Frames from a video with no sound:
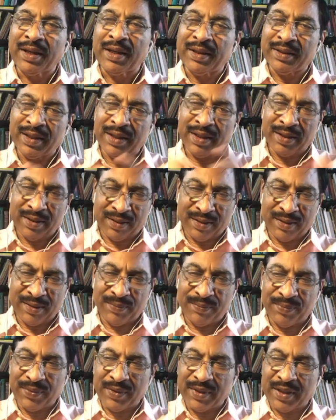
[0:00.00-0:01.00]
there
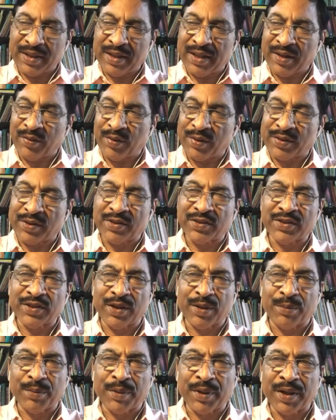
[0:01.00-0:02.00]
was a
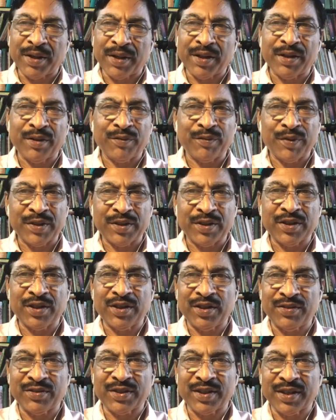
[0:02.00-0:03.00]
sermon in which
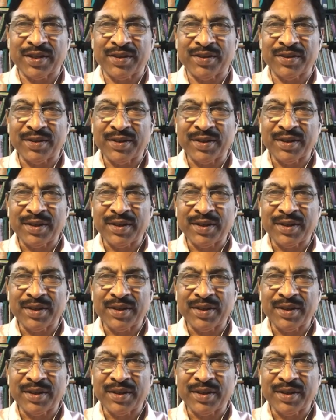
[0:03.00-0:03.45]
he said